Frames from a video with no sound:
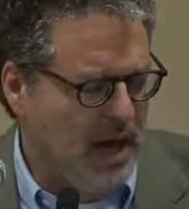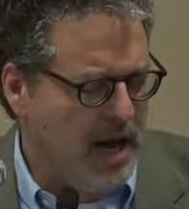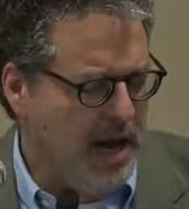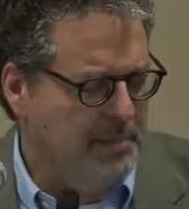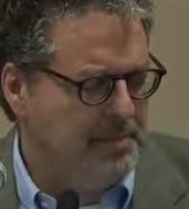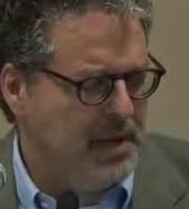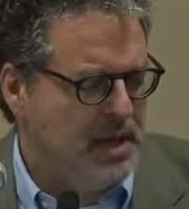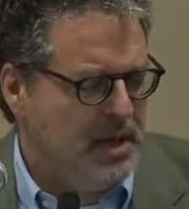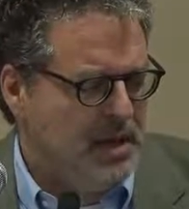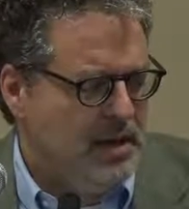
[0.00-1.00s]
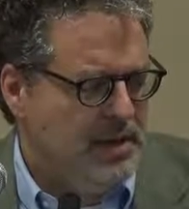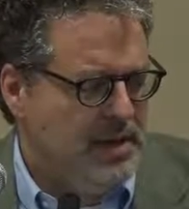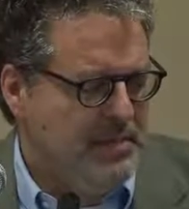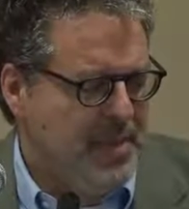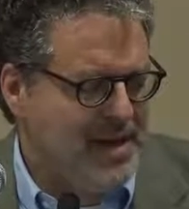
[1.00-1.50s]

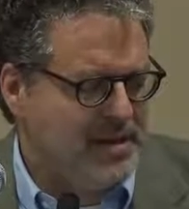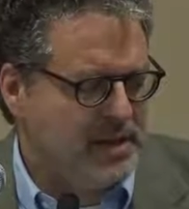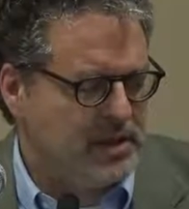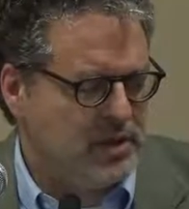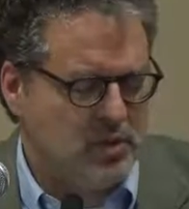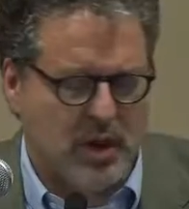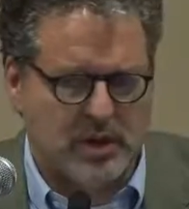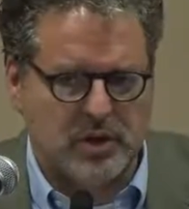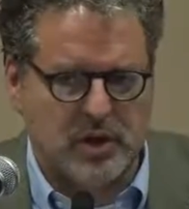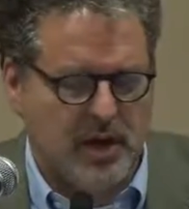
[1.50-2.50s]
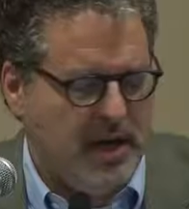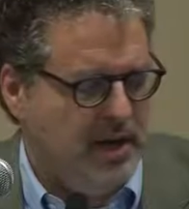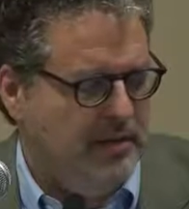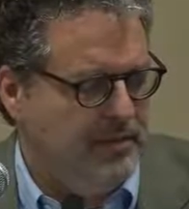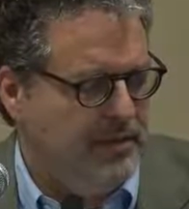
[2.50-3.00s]
The basic structure
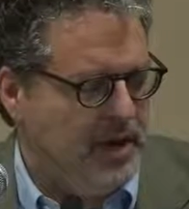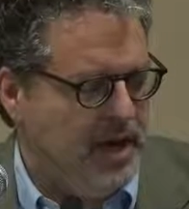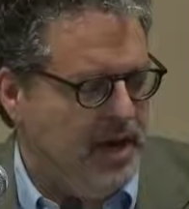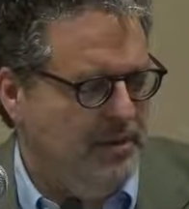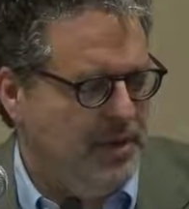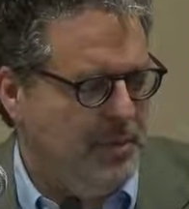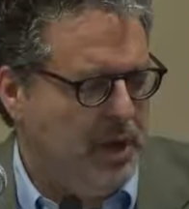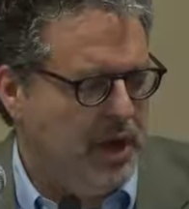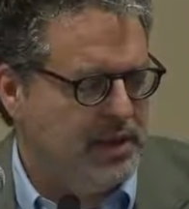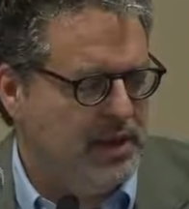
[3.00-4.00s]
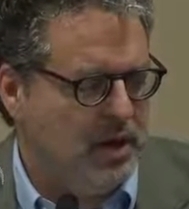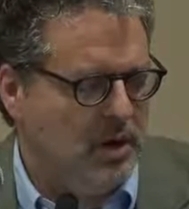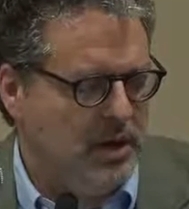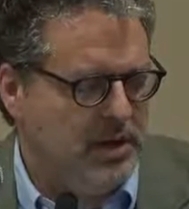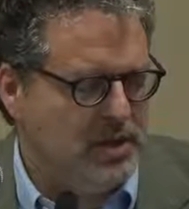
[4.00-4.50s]
of the book, the
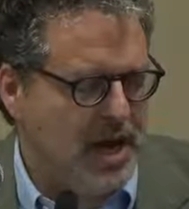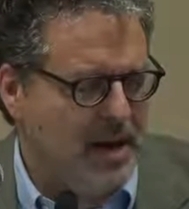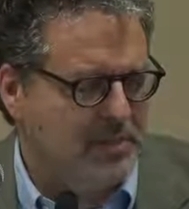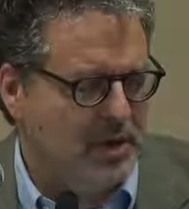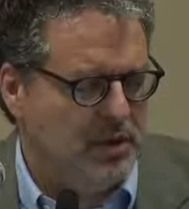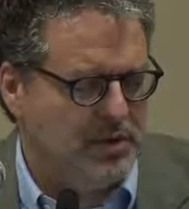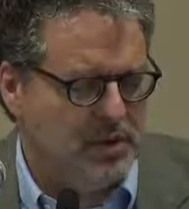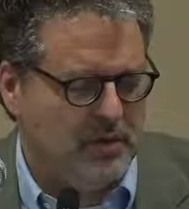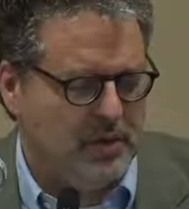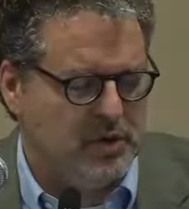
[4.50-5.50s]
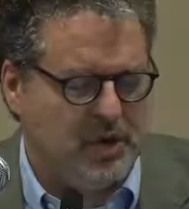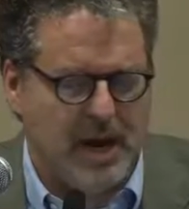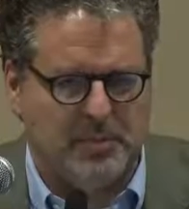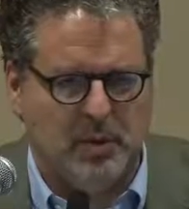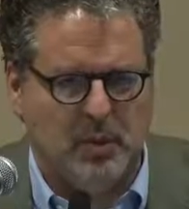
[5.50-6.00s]
early chapter, the sort of first
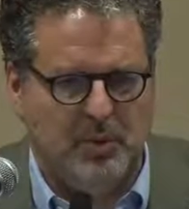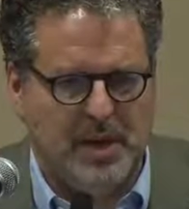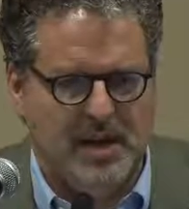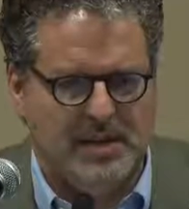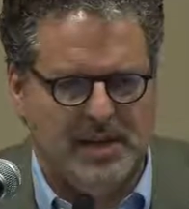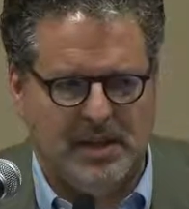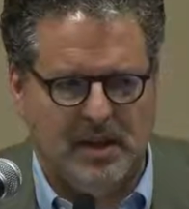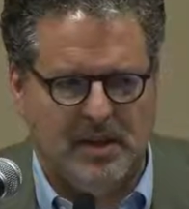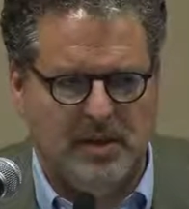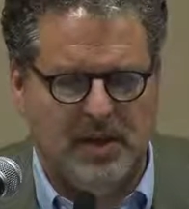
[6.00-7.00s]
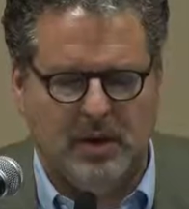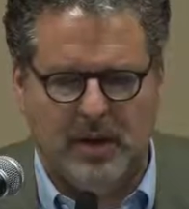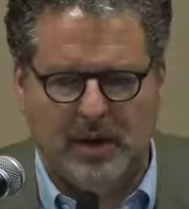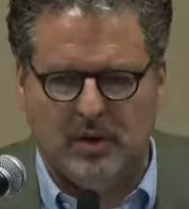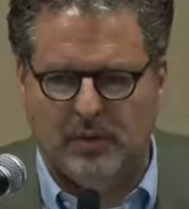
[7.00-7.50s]
chapter, will be set the
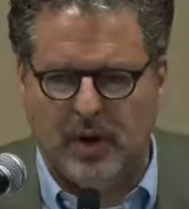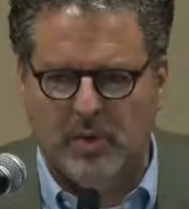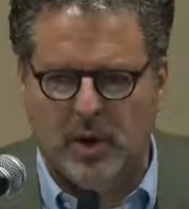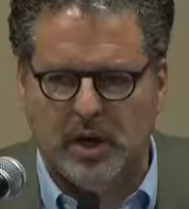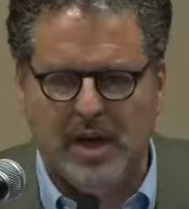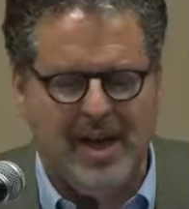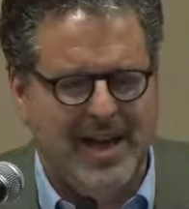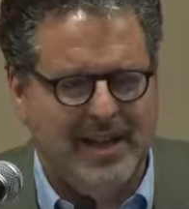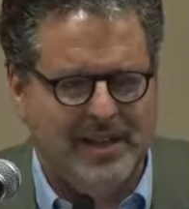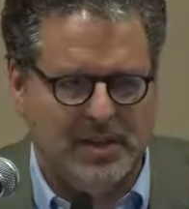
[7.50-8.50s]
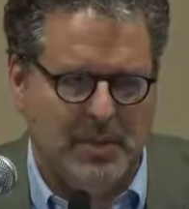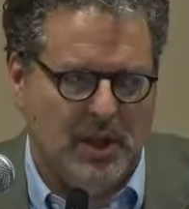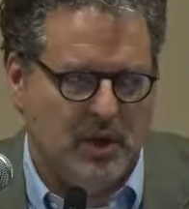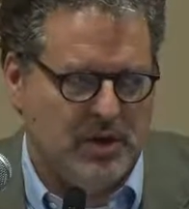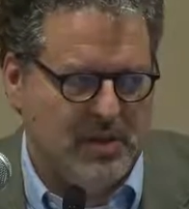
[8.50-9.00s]
theoretical framework, and that's going to
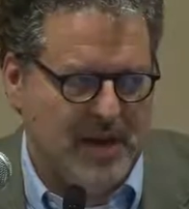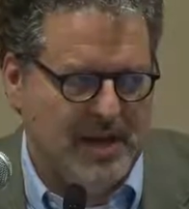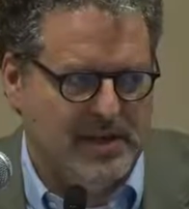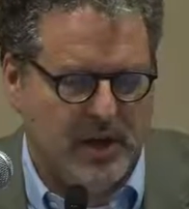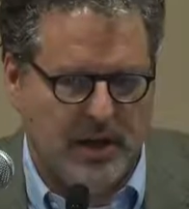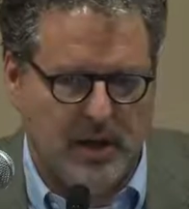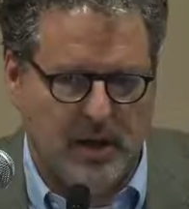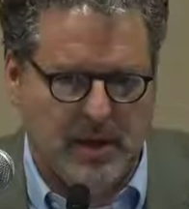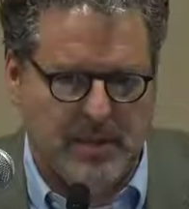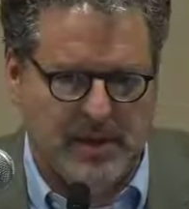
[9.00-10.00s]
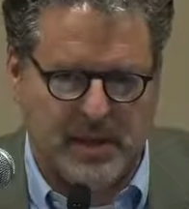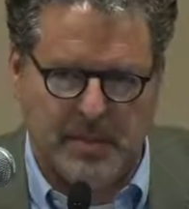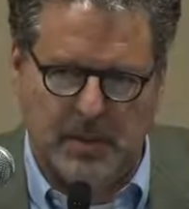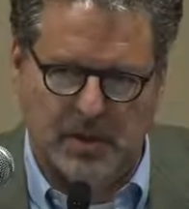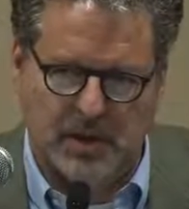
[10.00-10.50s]
be largely based on a piece
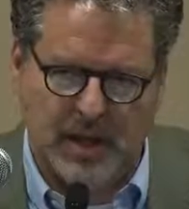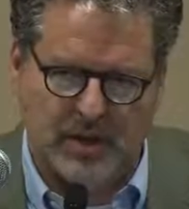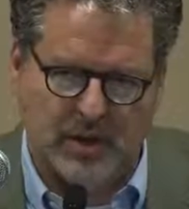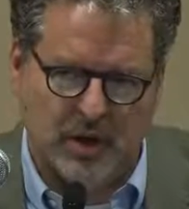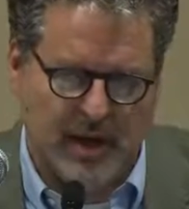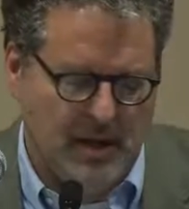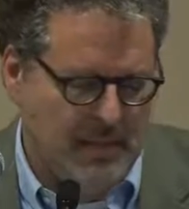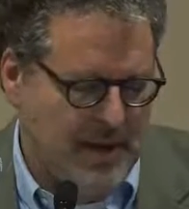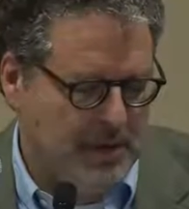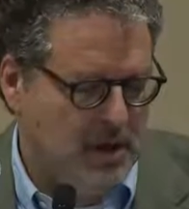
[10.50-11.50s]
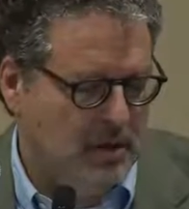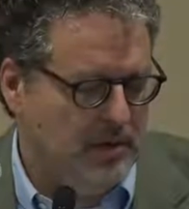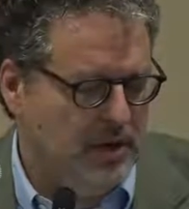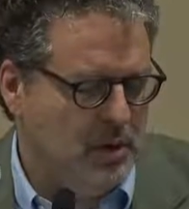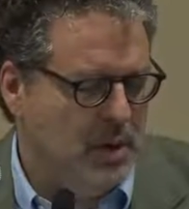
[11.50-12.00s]
I published last year in Alabama Law
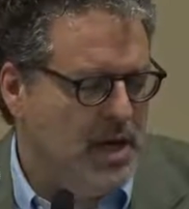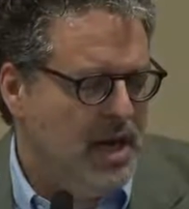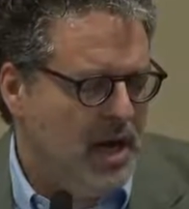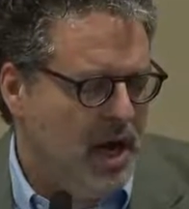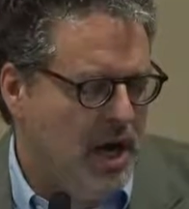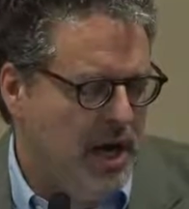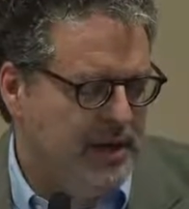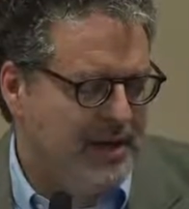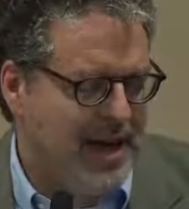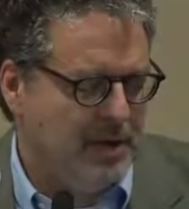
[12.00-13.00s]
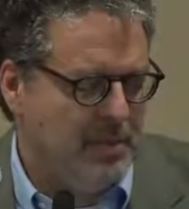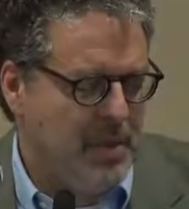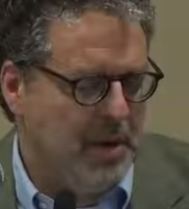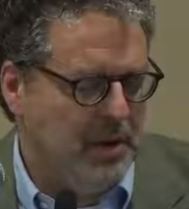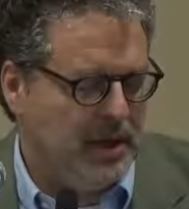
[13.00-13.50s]
Review on
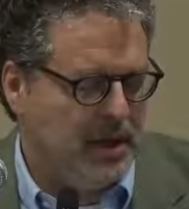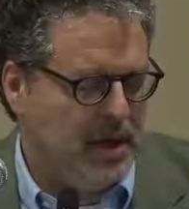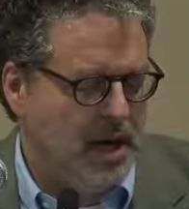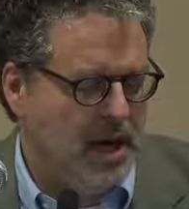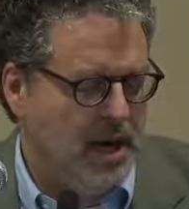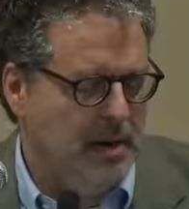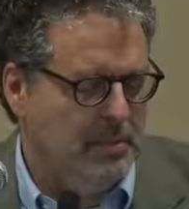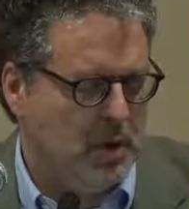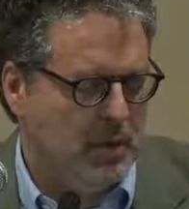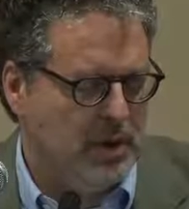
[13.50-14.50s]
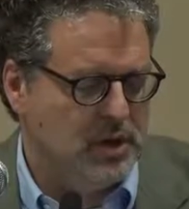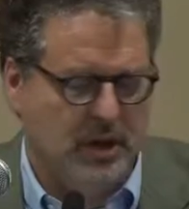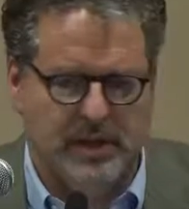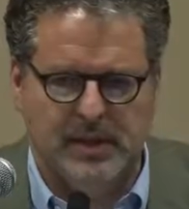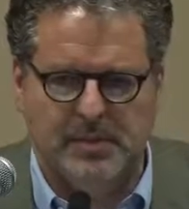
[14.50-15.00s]
counter-public
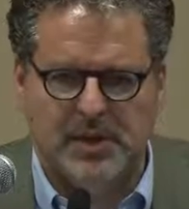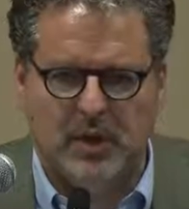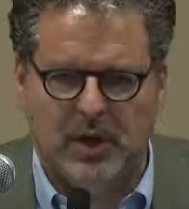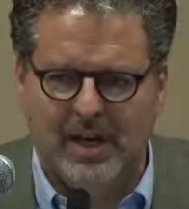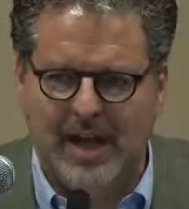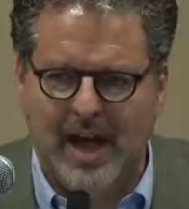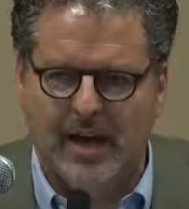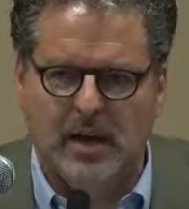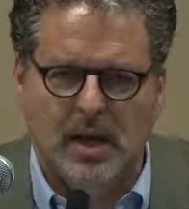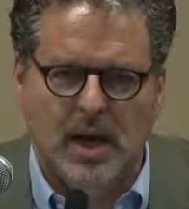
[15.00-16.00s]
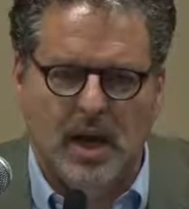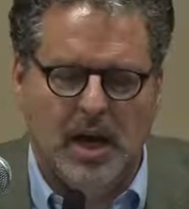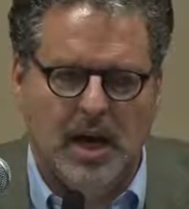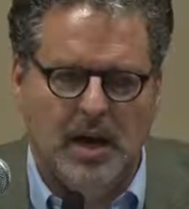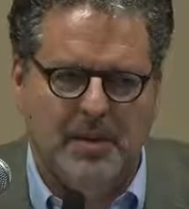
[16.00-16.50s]
originalism. So looking at
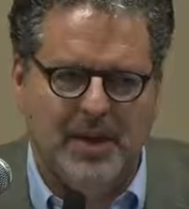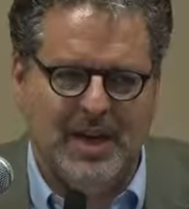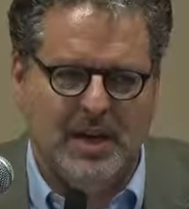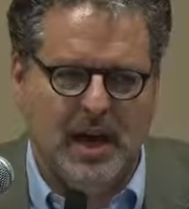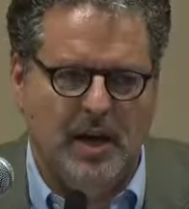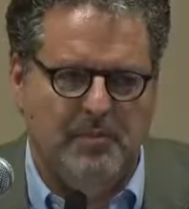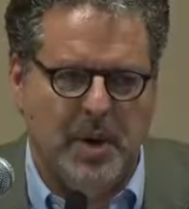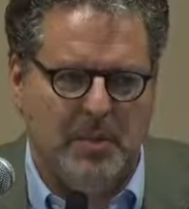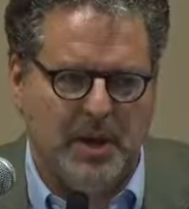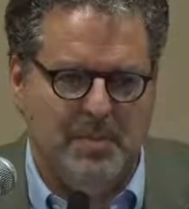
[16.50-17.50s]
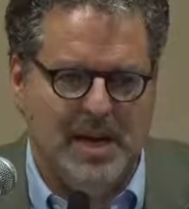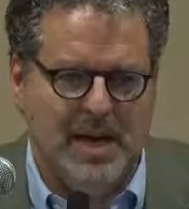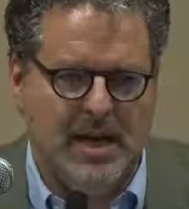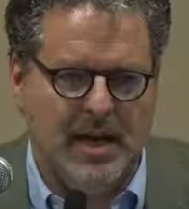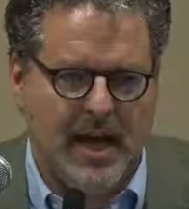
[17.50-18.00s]
thinking of public
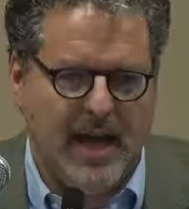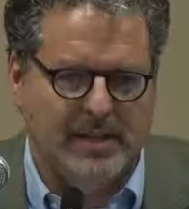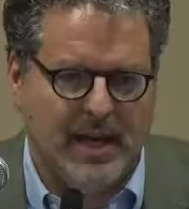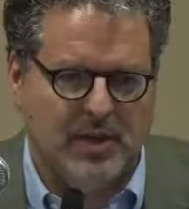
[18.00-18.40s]
meaning as